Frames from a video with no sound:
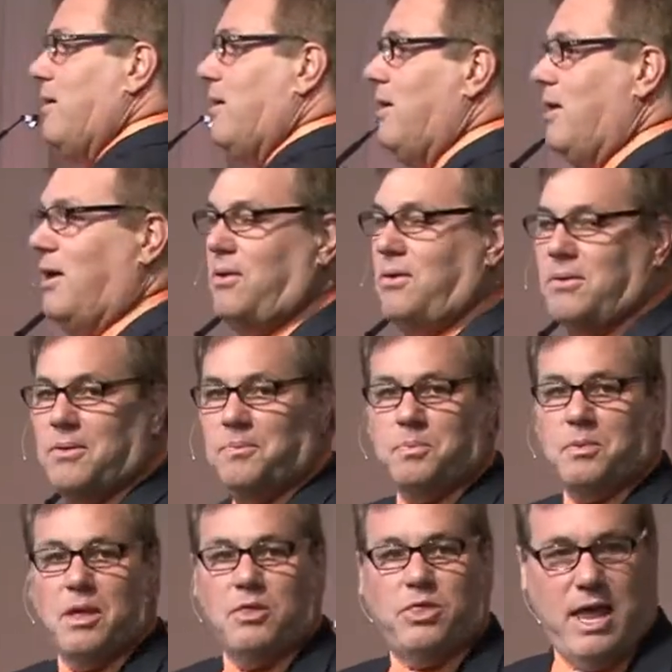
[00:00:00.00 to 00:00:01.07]
You know,
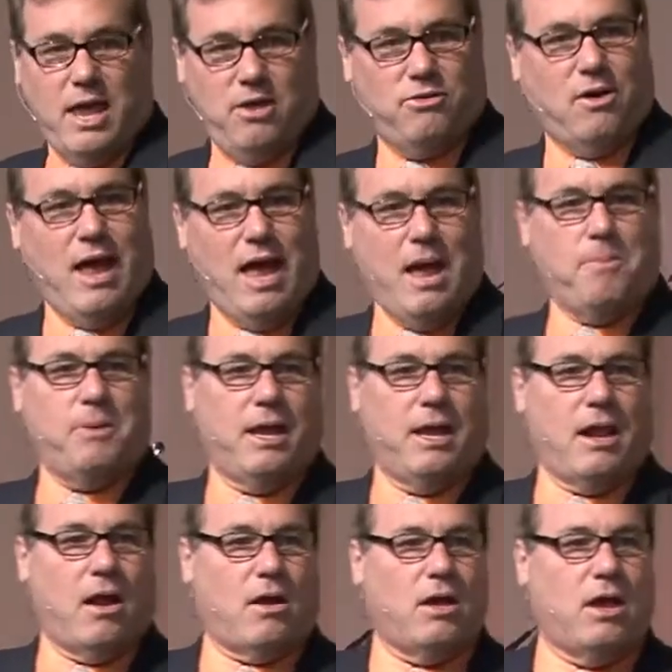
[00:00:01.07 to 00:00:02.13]
things are happening
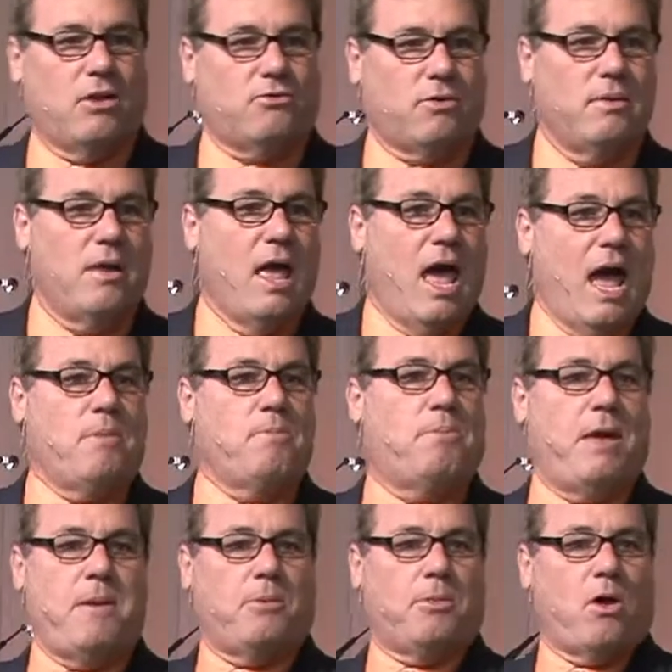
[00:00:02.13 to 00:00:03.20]
in our country, and
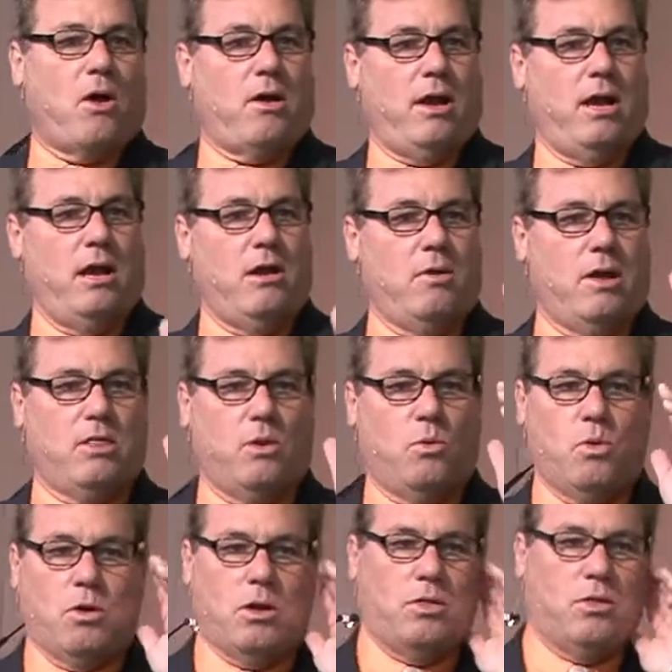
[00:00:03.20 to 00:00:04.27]
people aren't hearing the
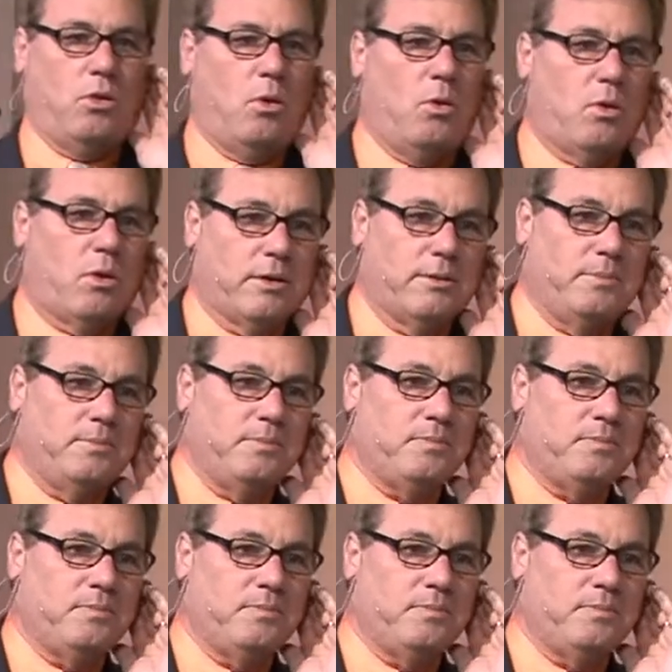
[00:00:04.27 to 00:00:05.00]
word of the Lord.